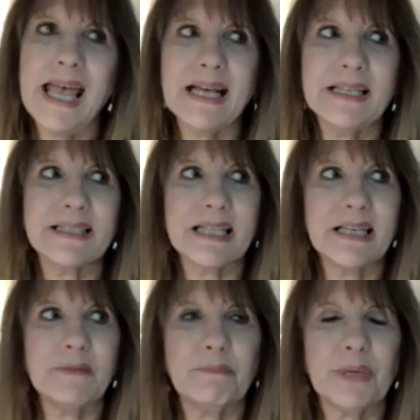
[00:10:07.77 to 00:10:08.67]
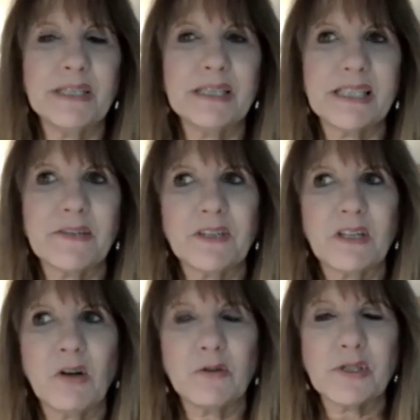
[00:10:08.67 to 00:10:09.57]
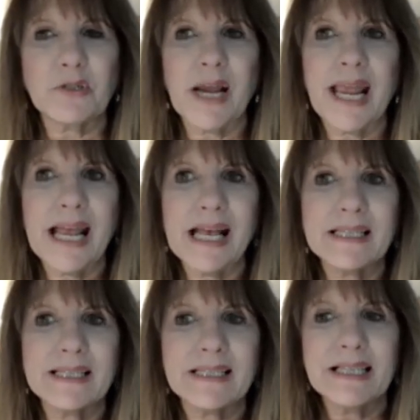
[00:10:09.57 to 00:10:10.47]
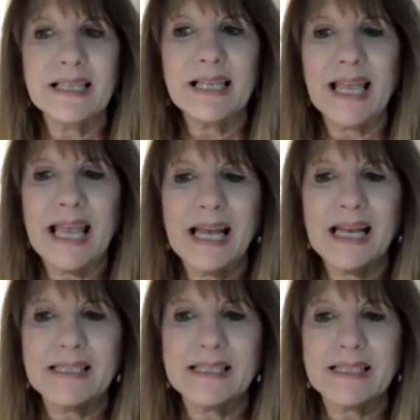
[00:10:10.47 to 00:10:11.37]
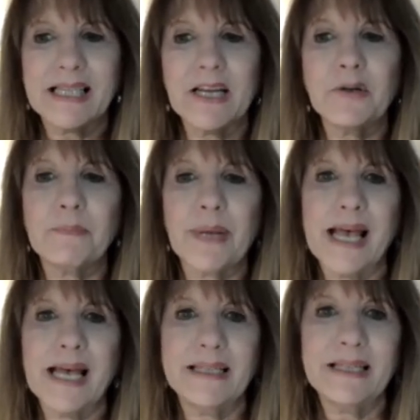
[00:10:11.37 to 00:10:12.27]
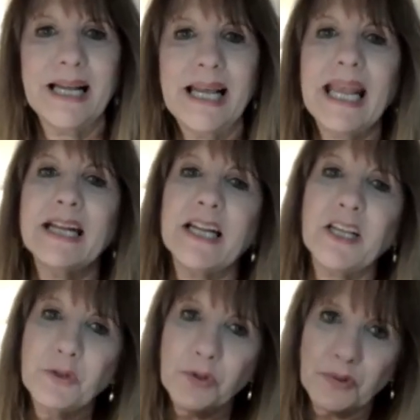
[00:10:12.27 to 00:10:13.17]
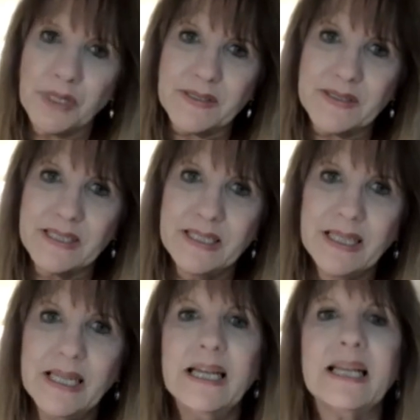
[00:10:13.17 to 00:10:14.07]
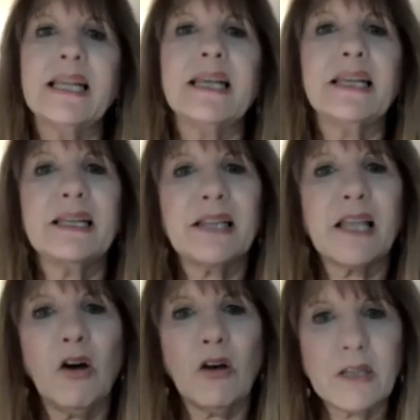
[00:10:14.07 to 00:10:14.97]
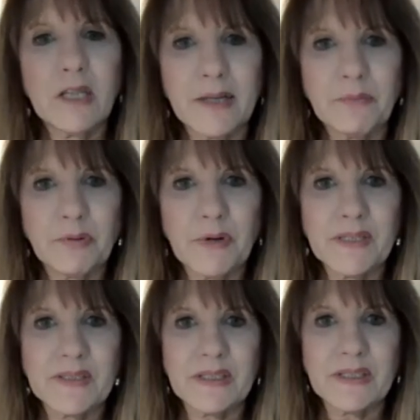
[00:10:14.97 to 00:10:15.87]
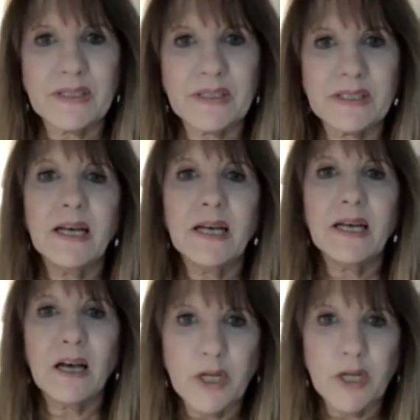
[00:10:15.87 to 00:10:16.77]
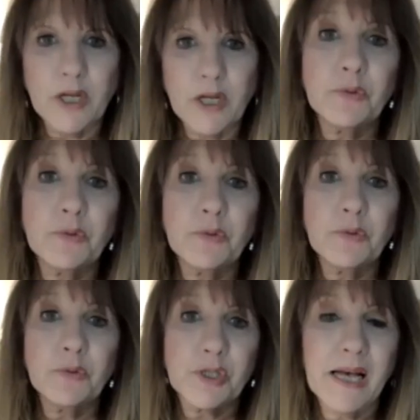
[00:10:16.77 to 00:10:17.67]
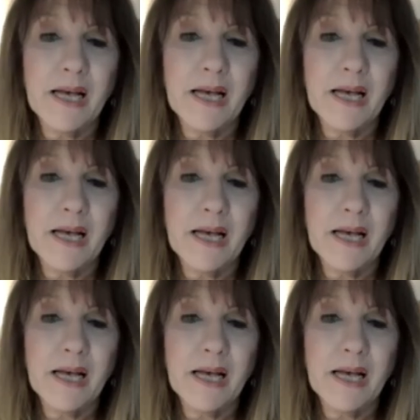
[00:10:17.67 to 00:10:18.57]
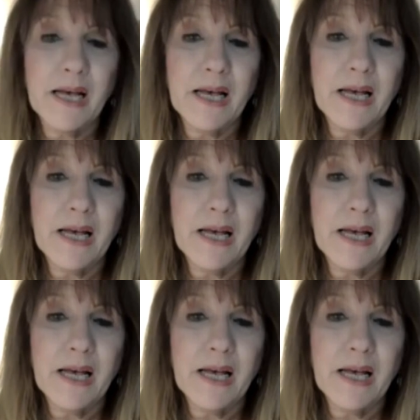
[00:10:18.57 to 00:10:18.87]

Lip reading: has it been difficult, or has there been an increase in the online presence of what you do now